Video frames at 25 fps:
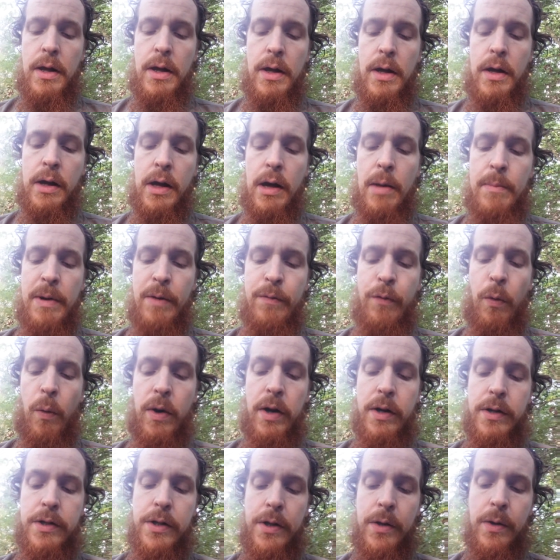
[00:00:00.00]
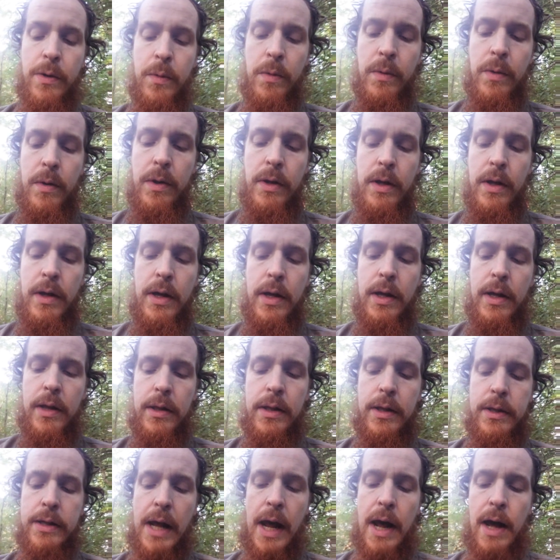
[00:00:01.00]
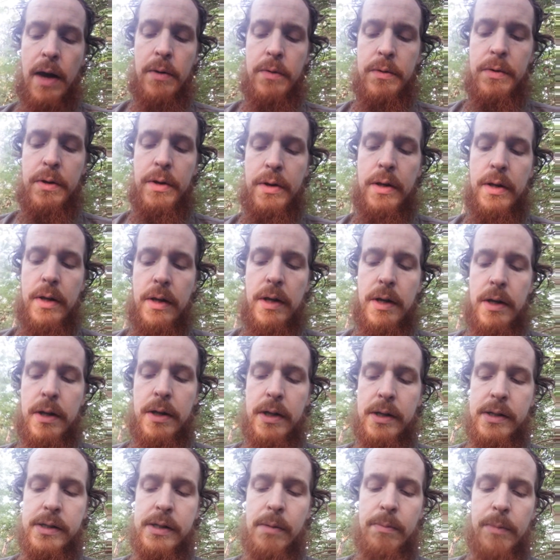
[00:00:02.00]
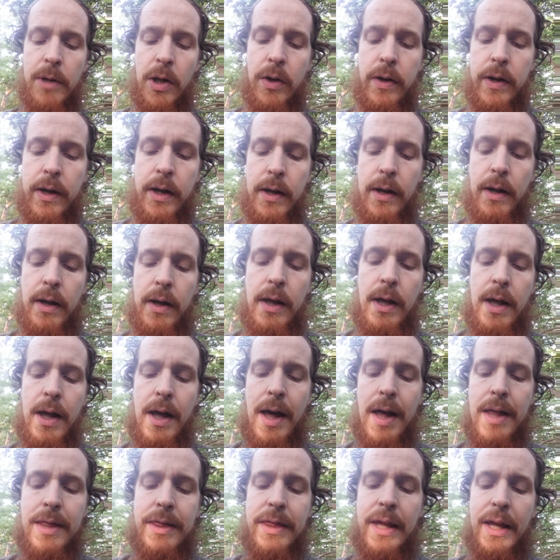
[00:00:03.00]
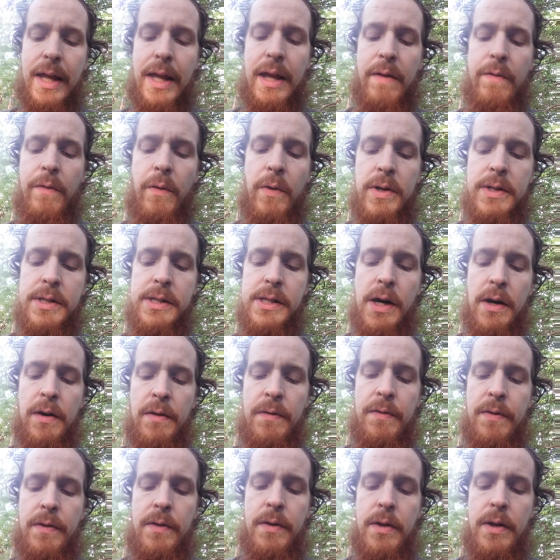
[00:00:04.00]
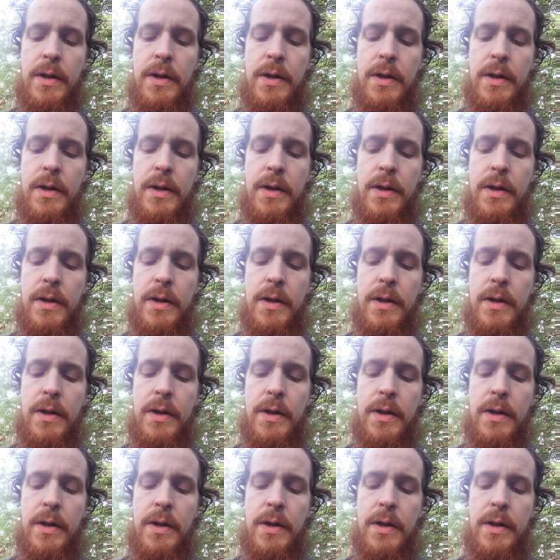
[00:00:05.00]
Coming to 42, the town did some looking and thinking for itself.